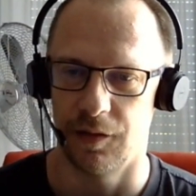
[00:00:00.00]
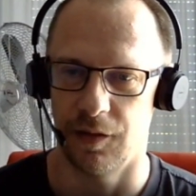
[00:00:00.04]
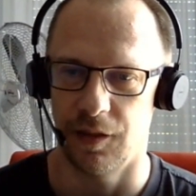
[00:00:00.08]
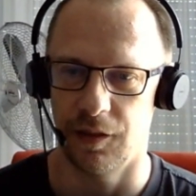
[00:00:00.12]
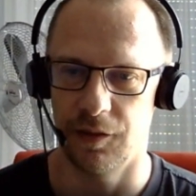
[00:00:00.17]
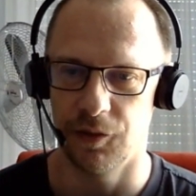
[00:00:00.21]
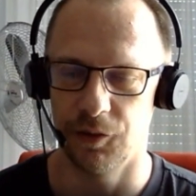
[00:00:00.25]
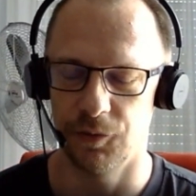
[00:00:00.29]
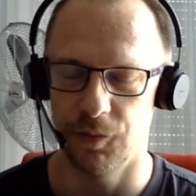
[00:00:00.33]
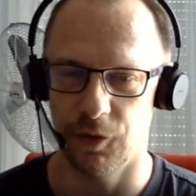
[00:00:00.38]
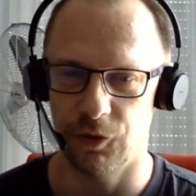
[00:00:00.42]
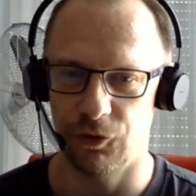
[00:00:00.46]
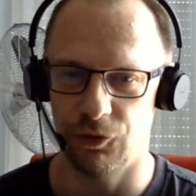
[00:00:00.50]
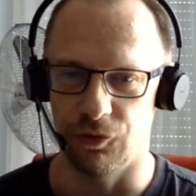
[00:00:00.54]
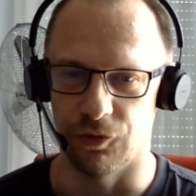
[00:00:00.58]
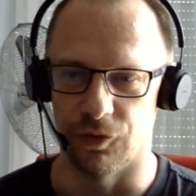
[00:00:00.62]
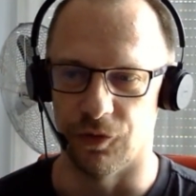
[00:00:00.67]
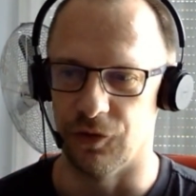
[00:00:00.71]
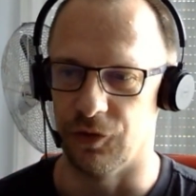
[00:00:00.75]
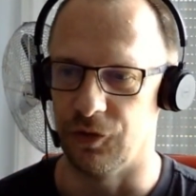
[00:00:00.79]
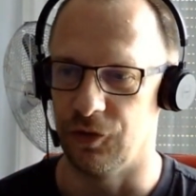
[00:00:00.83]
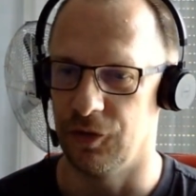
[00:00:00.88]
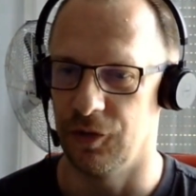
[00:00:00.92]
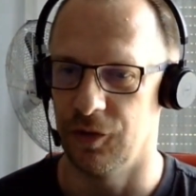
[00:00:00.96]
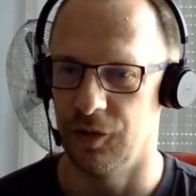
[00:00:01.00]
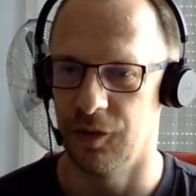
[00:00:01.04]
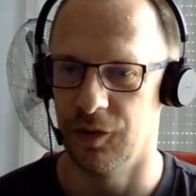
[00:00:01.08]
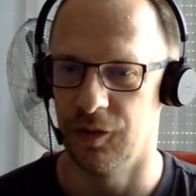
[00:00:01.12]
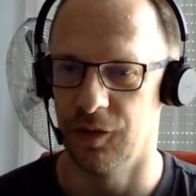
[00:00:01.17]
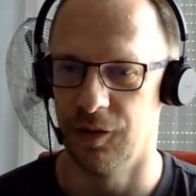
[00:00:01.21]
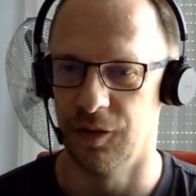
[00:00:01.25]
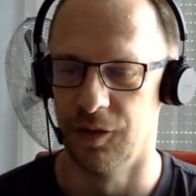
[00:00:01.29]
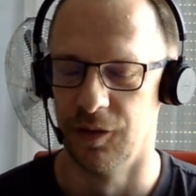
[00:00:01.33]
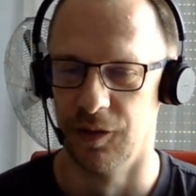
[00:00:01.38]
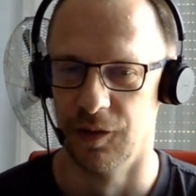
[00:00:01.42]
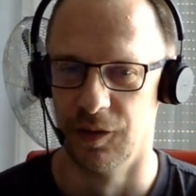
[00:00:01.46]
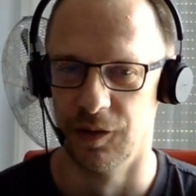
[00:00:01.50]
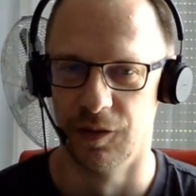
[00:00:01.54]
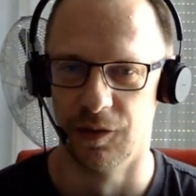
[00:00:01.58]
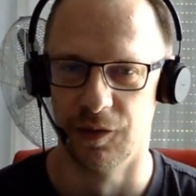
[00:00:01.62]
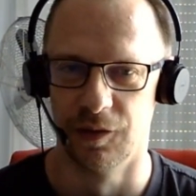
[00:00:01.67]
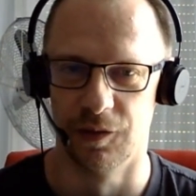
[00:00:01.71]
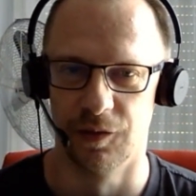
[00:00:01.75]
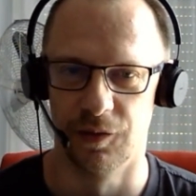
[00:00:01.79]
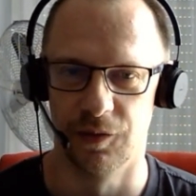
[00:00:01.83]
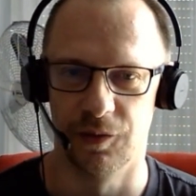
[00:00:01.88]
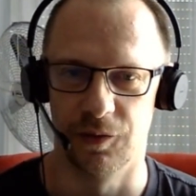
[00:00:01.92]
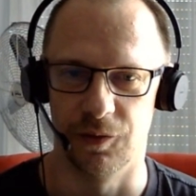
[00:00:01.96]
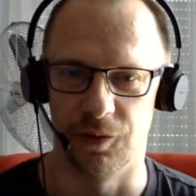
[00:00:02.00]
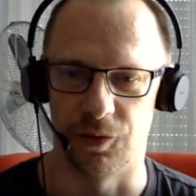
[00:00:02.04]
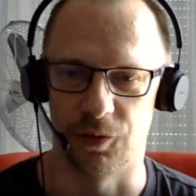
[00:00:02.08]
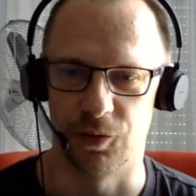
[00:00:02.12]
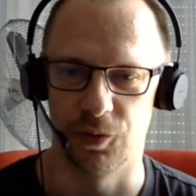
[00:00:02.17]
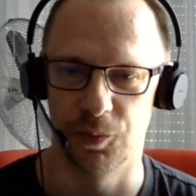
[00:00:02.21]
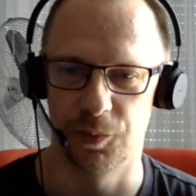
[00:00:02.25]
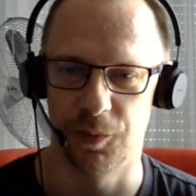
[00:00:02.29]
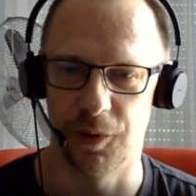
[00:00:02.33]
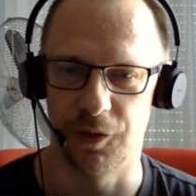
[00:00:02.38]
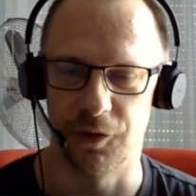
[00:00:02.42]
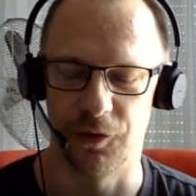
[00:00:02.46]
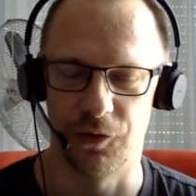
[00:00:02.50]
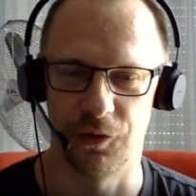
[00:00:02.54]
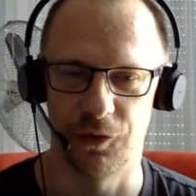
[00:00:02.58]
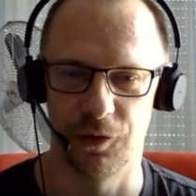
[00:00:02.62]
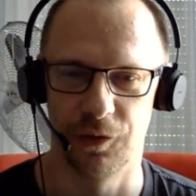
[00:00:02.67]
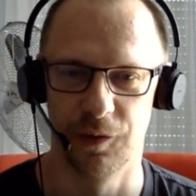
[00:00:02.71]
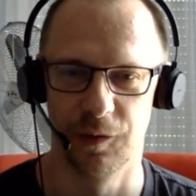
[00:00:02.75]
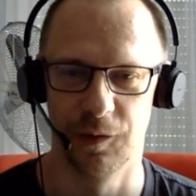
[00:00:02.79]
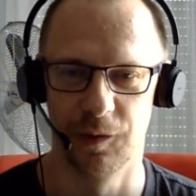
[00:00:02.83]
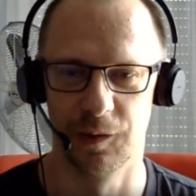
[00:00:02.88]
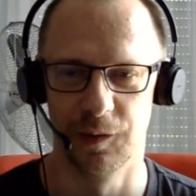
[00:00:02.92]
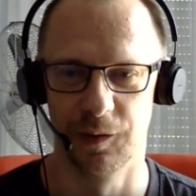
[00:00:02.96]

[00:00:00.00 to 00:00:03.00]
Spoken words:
Any questions or comments?